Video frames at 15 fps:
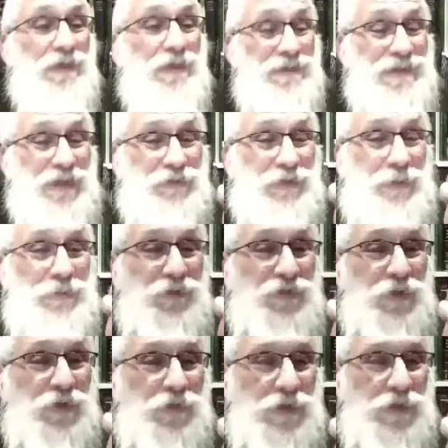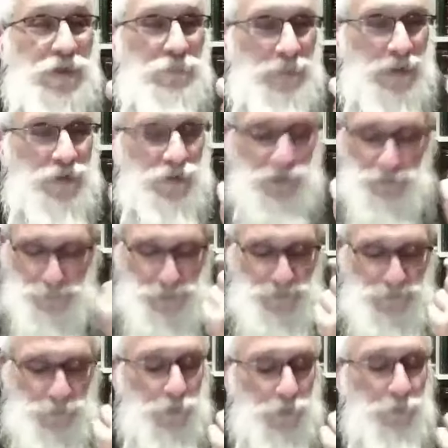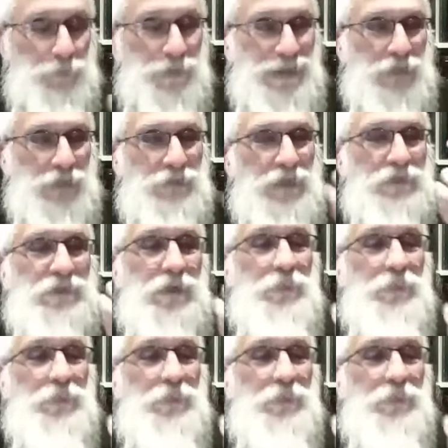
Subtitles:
Dr. Rebbe says, like he mentioned before, but now Dr.